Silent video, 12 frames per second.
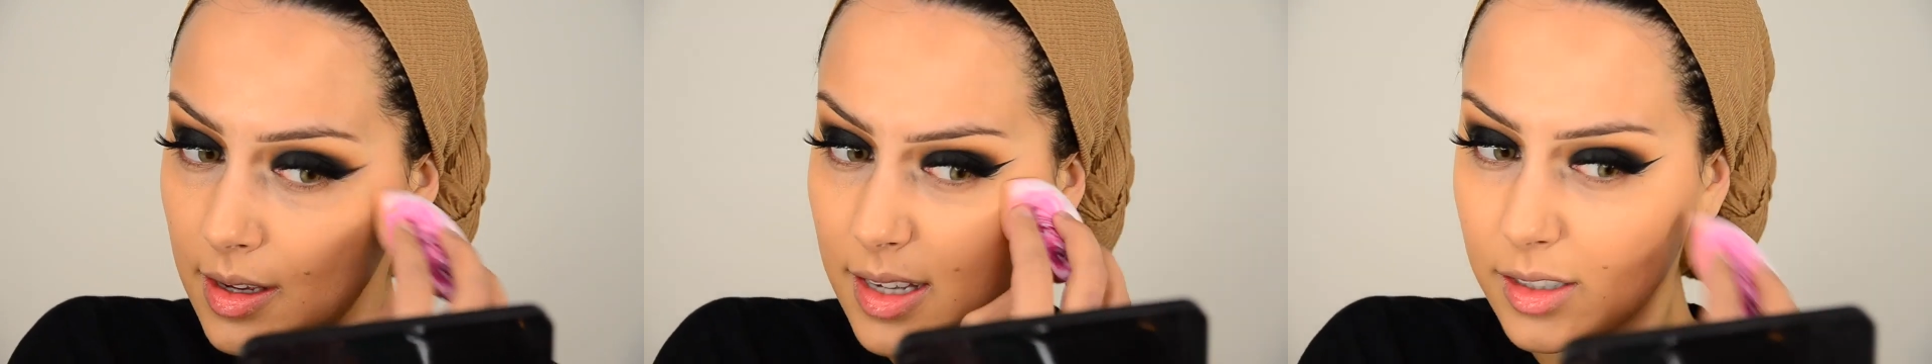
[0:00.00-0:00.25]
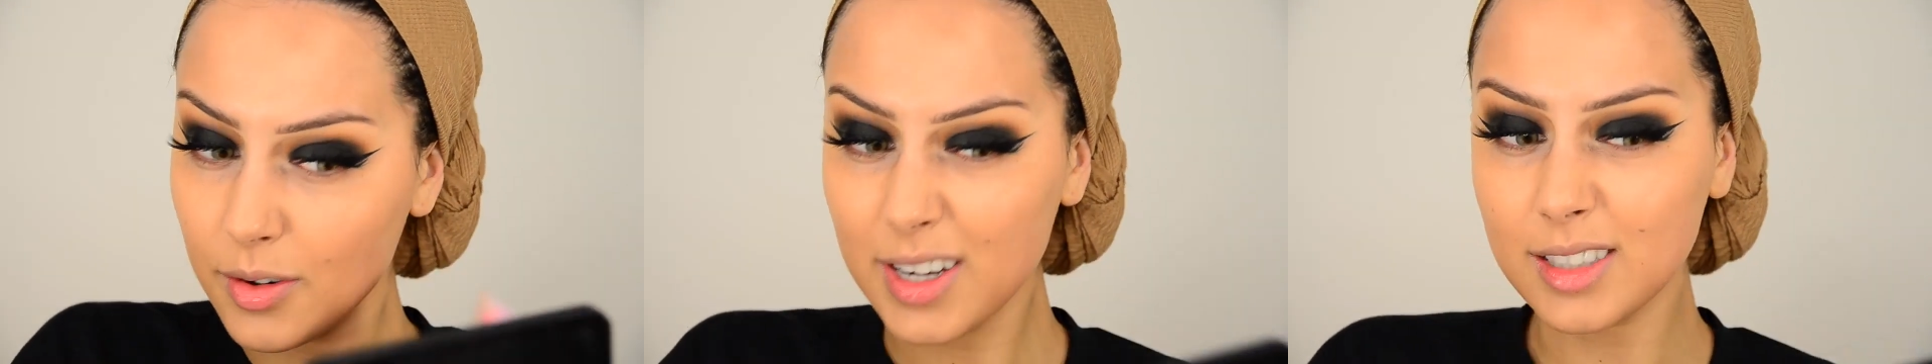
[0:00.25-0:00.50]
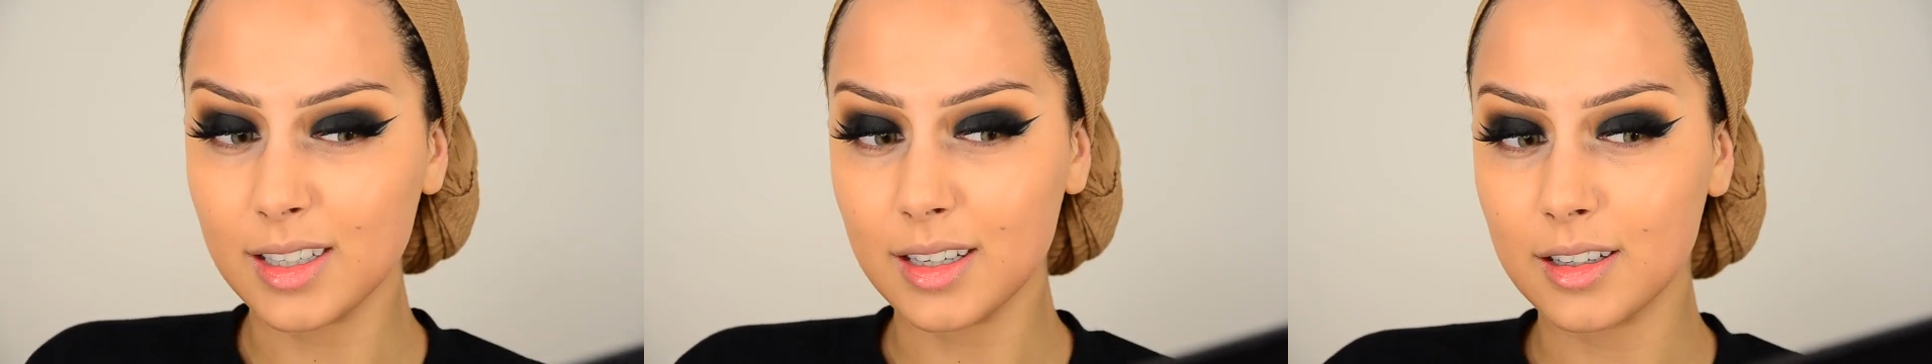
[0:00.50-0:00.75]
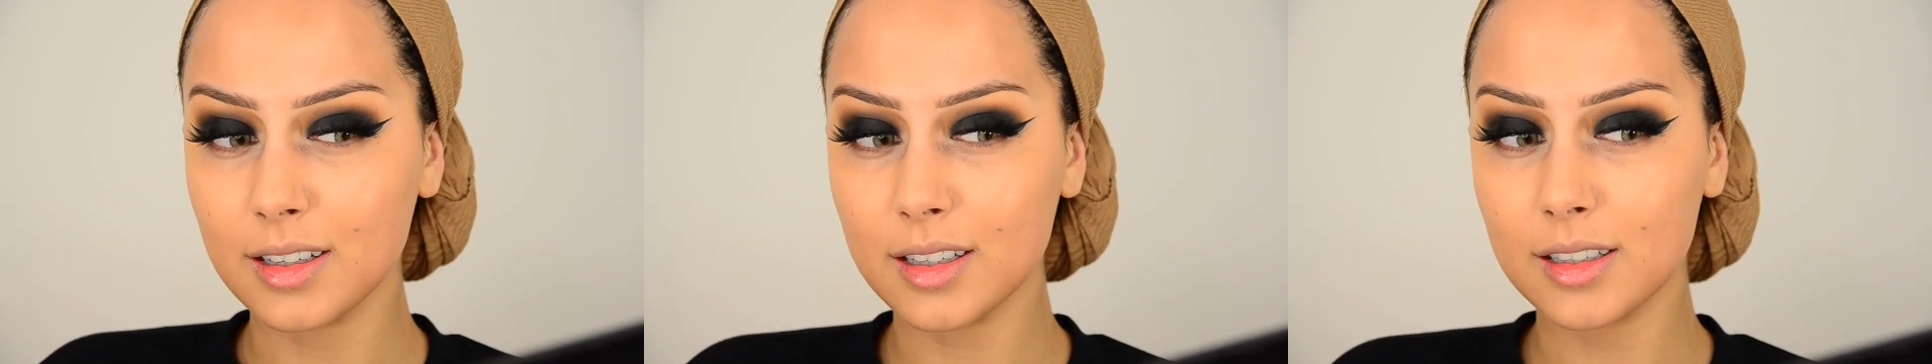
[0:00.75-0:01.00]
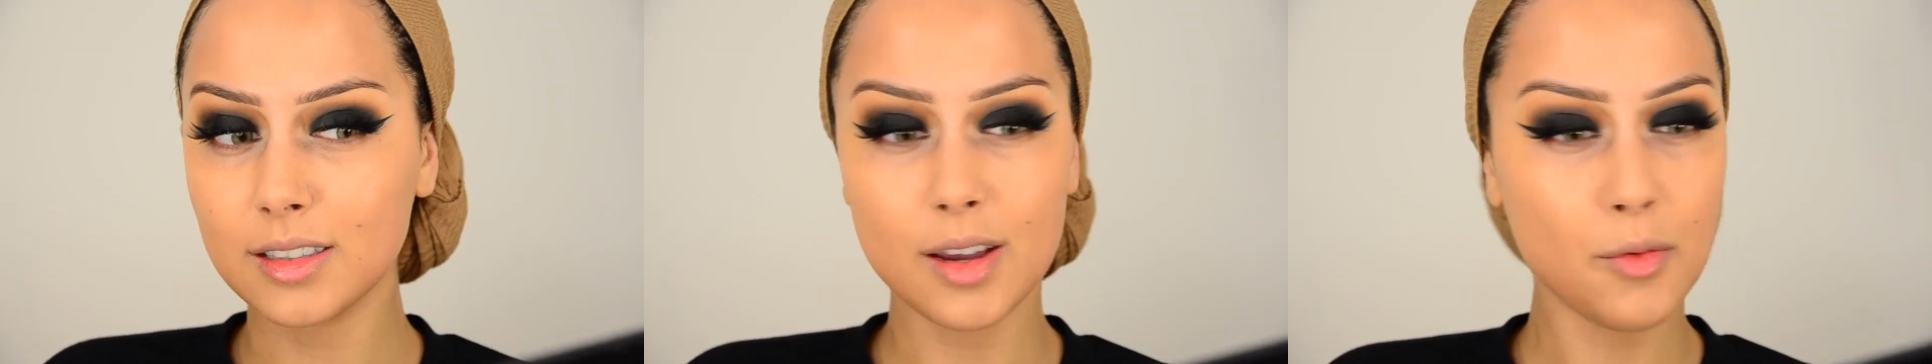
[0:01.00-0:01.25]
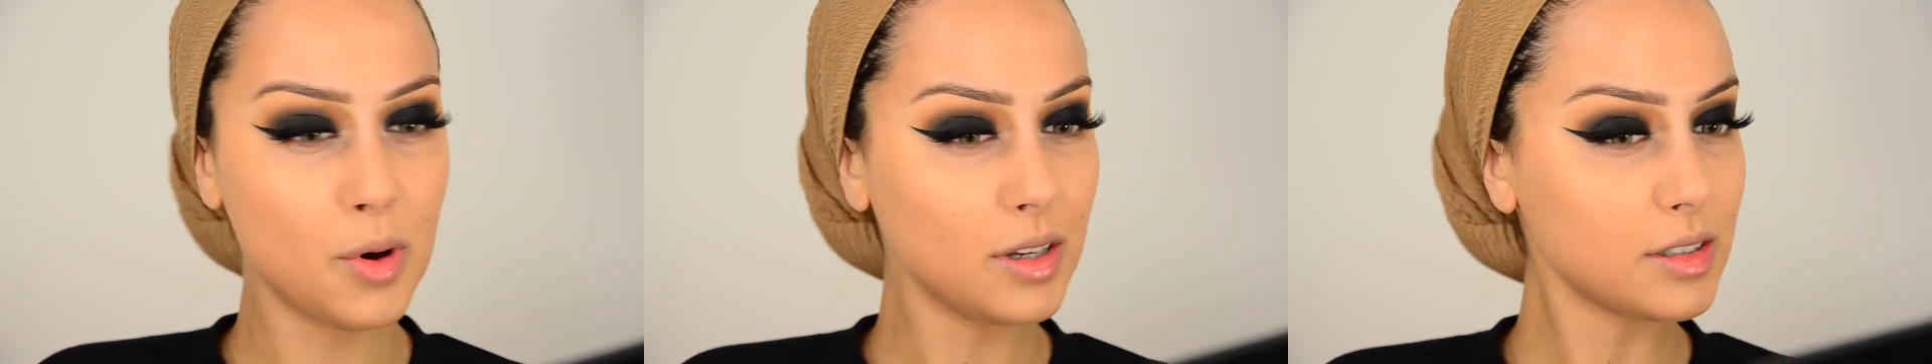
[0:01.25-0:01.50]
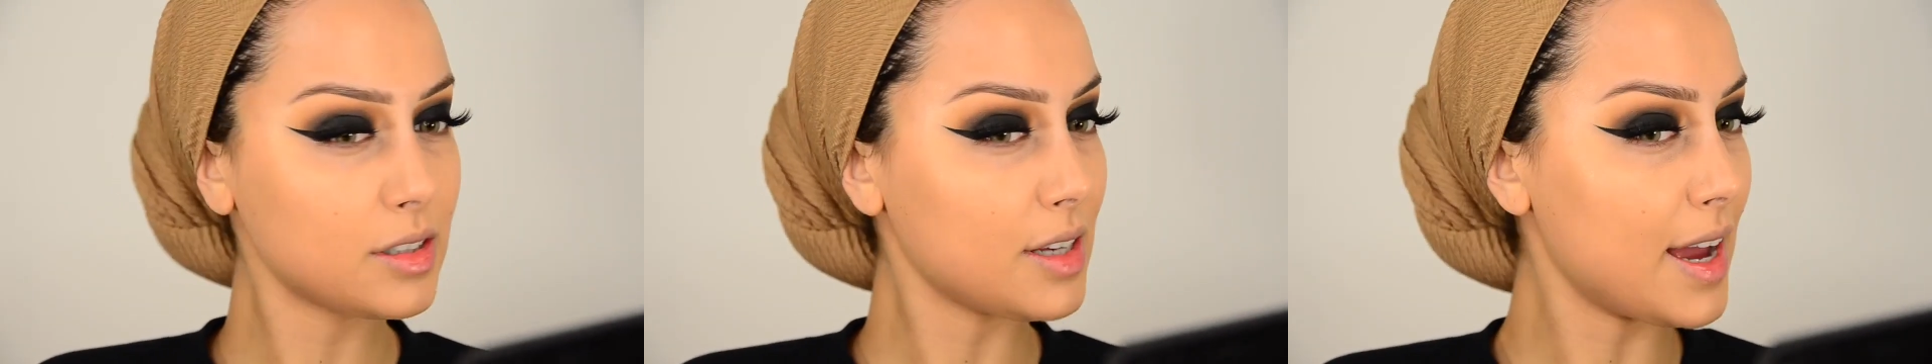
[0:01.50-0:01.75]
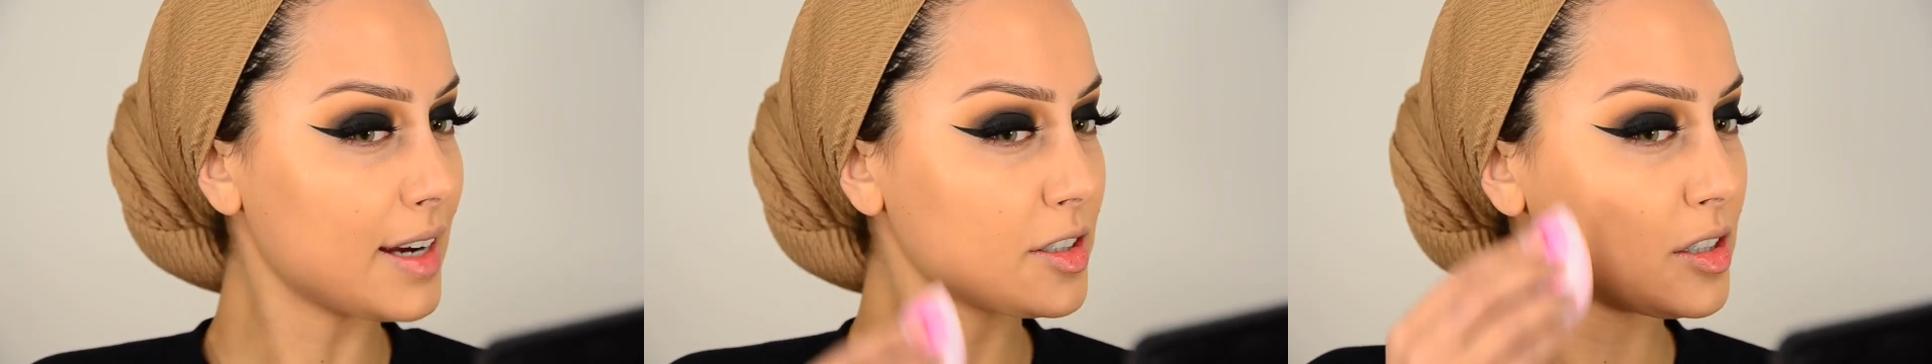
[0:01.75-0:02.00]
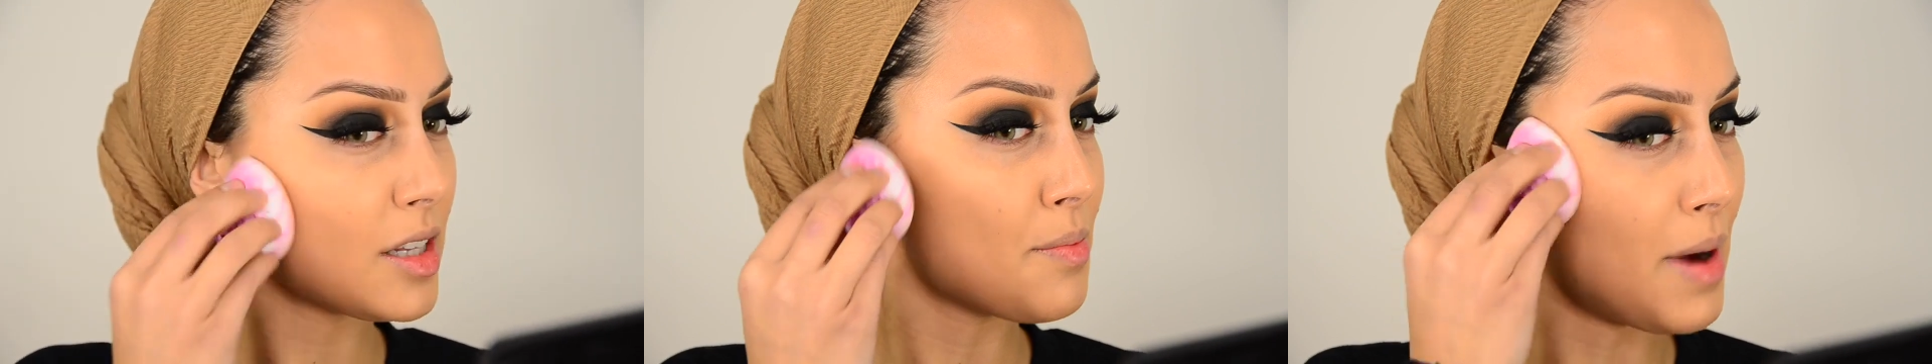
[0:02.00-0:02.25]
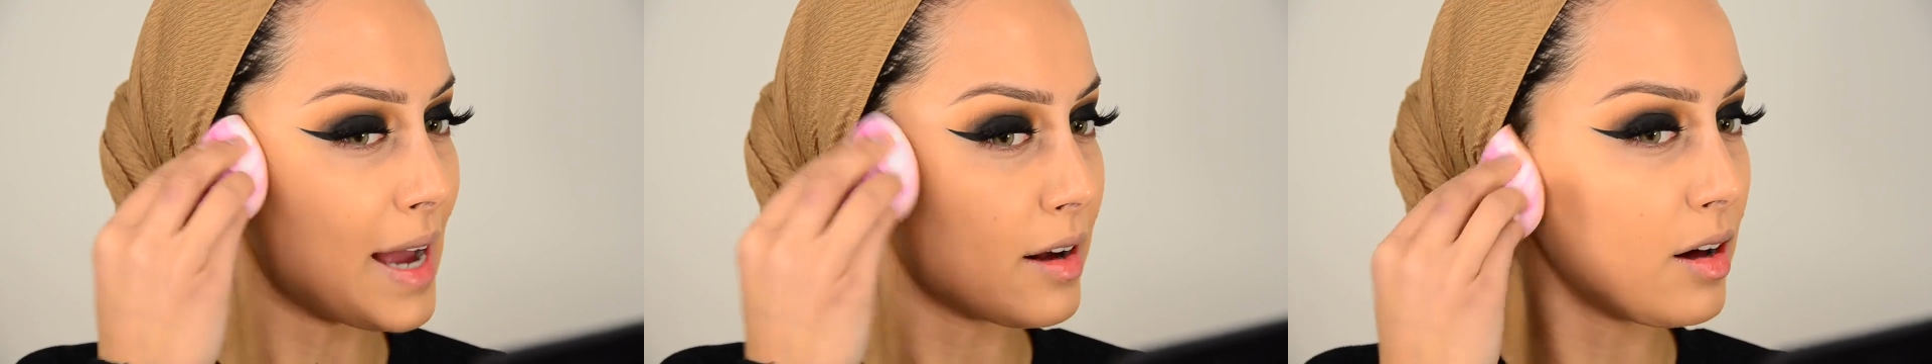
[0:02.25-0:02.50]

it's crazy because it was actually my